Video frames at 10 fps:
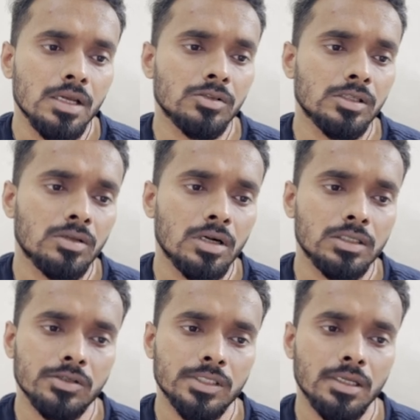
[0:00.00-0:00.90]
So the third
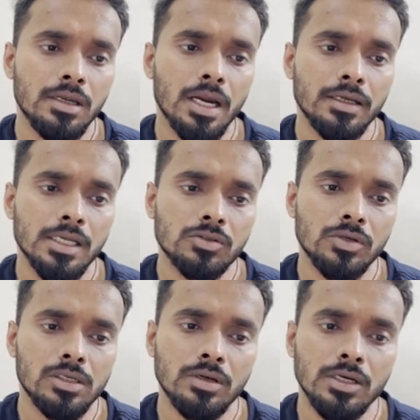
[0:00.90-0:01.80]
question, he write a
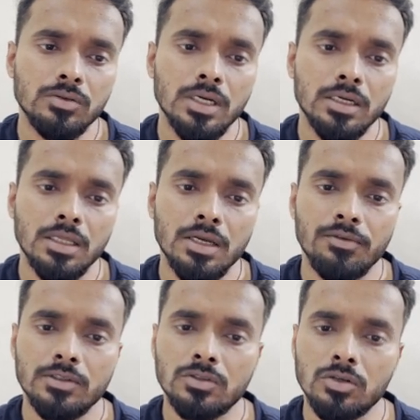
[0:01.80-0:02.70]
SQL query to get the
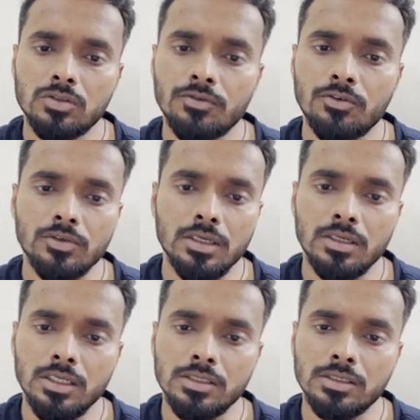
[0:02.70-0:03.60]
average cost of courier
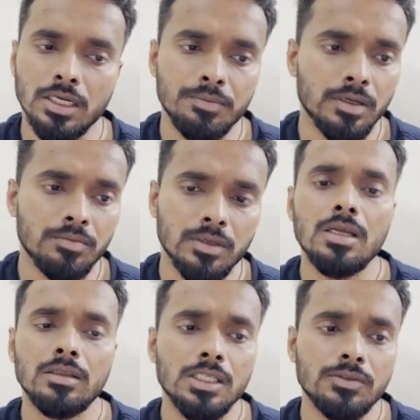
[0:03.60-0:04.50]
in each state per
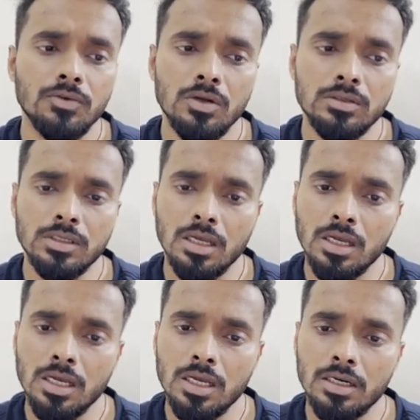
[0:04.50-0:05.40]
month. This was
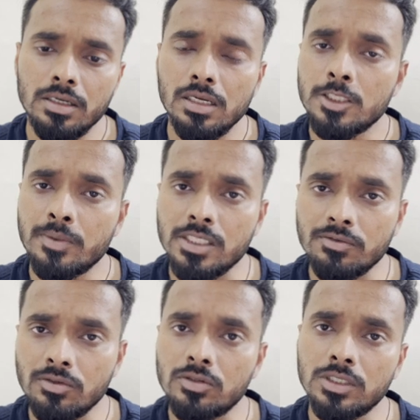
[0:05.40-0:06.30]
a really
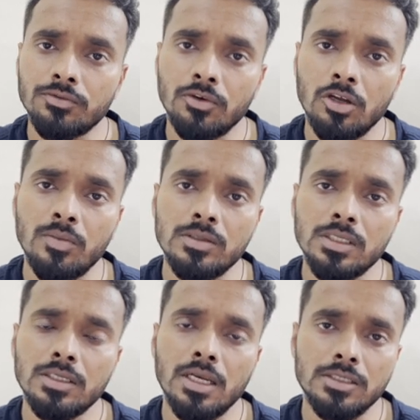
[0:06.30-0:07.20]
specific question for
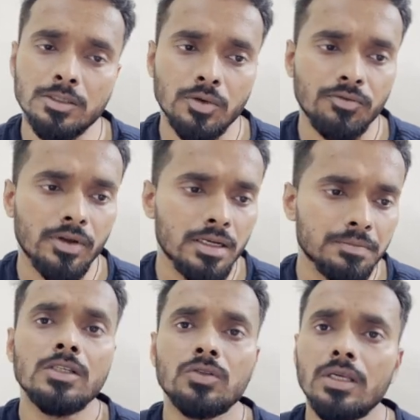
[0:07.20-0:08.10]
business analysis profile.
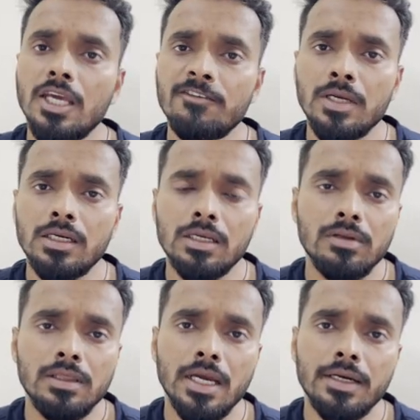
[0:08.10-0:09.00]
So he gave me a
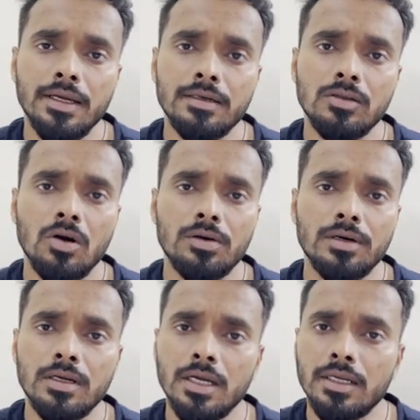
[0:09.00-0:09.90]
table that had the order
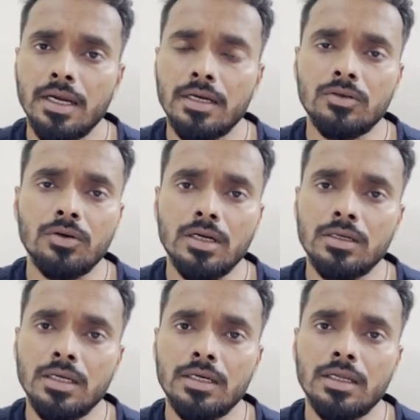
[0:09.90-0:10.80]
date and courier
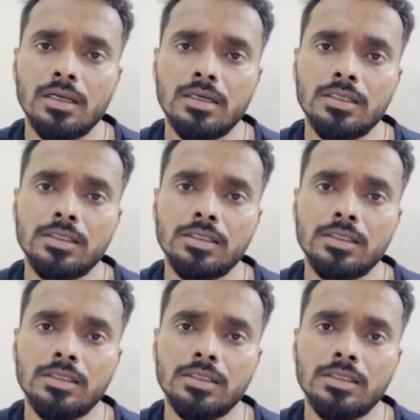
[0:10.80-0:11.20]
date and